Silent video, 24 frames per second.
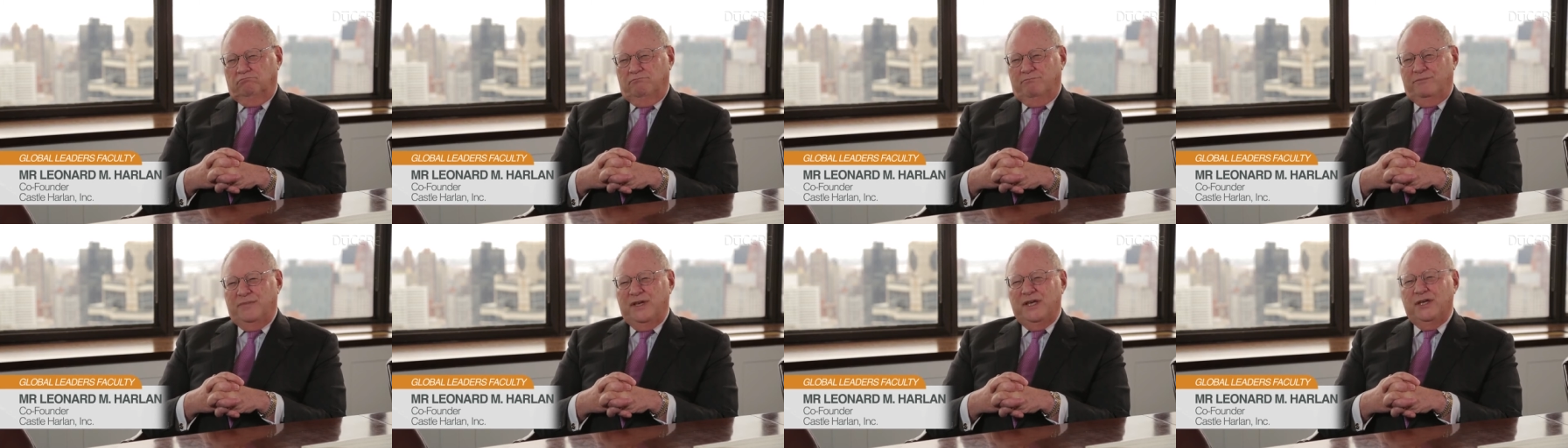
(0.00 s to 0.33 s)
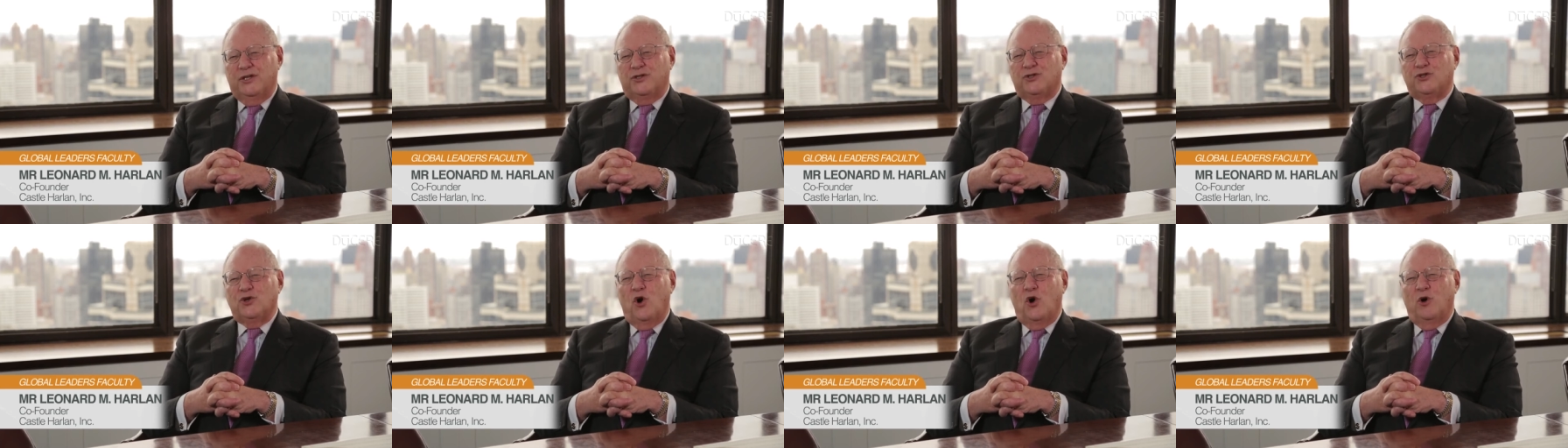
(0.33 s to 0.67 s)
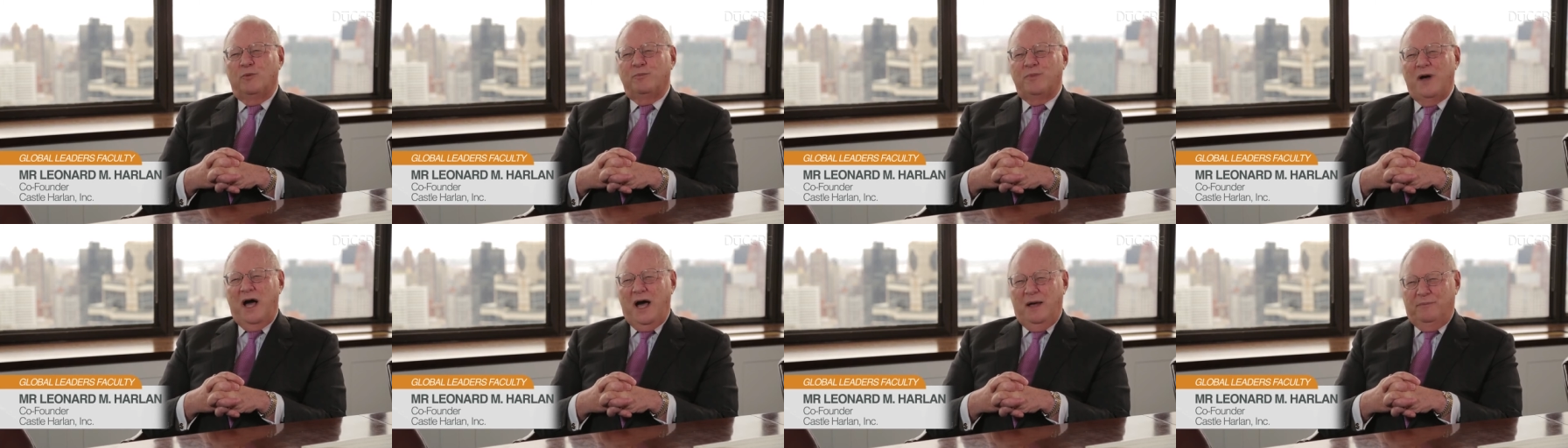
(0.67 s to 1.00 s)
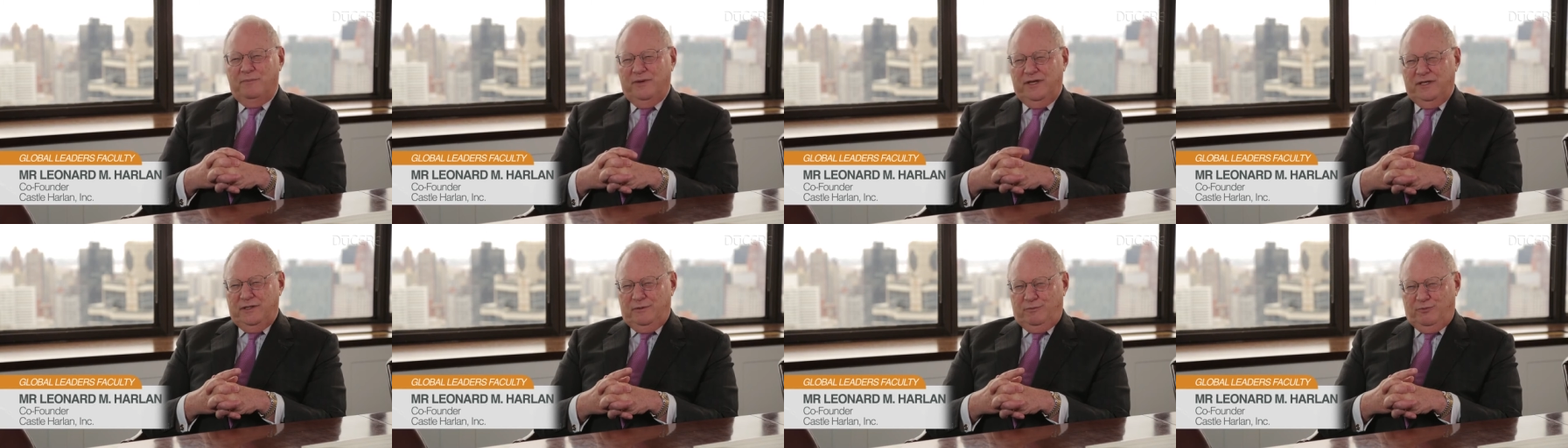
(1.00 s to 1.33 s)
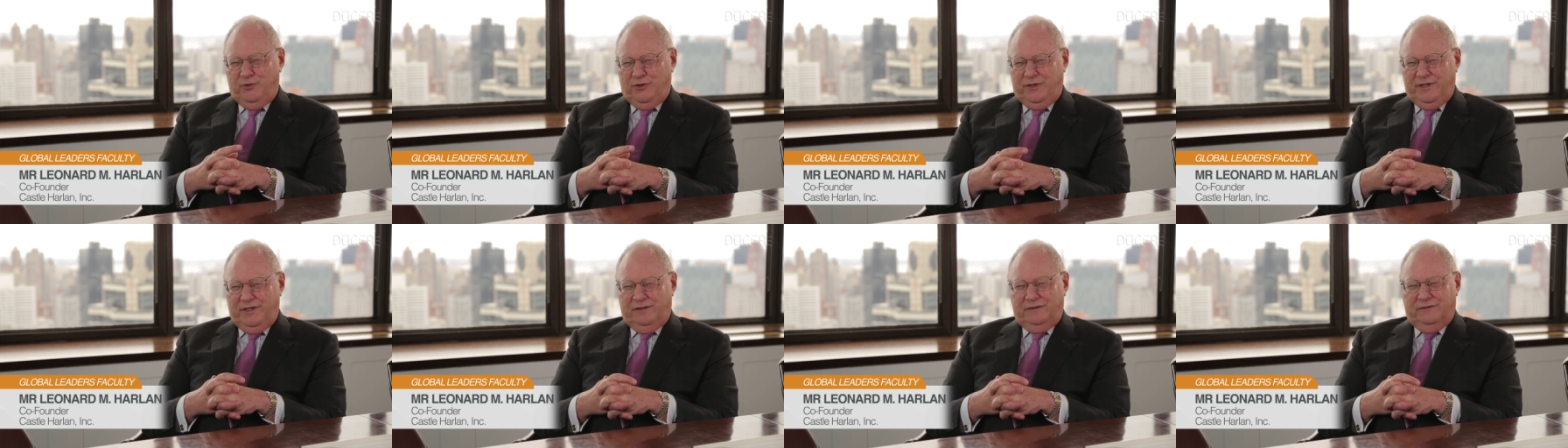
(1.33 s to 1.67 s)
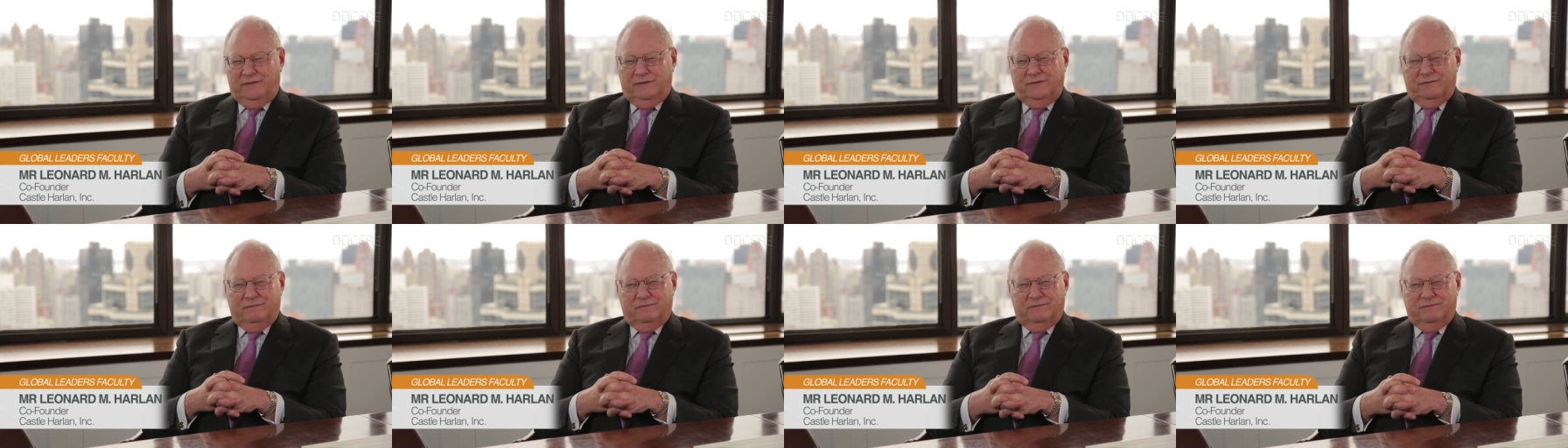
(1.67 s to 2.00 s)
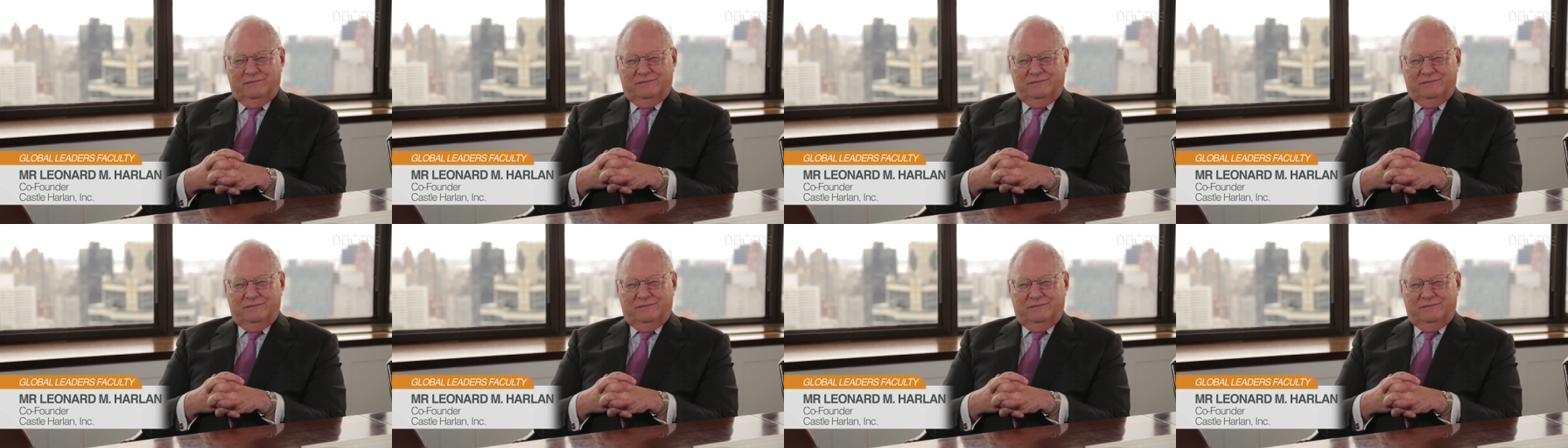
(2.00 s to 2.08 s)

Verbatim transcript: be a tall poppy, to put it in,